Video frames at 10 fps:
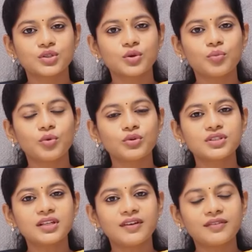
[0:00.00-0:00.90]
So
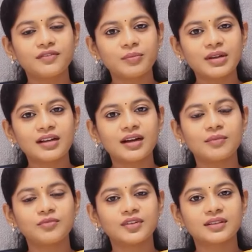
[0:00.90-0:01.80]
mostly when women
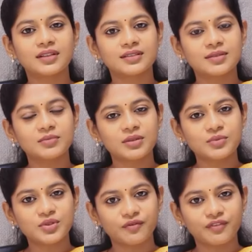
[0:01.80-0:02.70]
come with
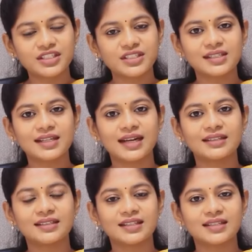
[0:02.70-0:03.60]
symptoms of vaginal
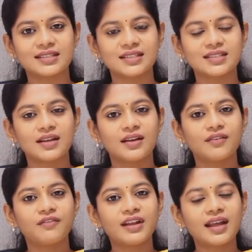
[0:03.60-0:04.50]
candidiasis,
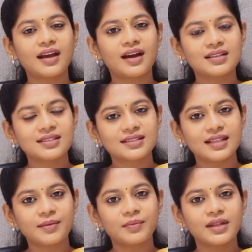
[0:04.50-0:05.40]
when I
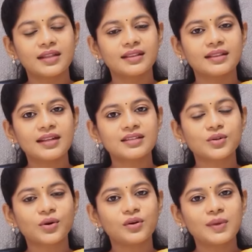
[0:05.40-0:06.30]
ask them, there
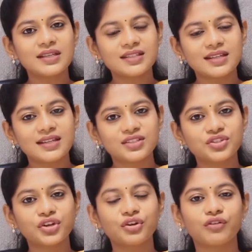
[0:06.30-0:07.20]
is always a
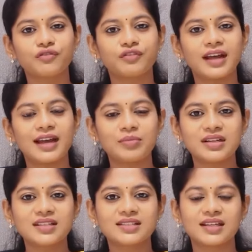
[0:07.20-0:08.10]
history of
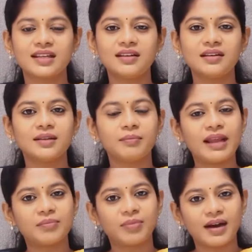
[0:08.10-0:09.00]
diabetes in male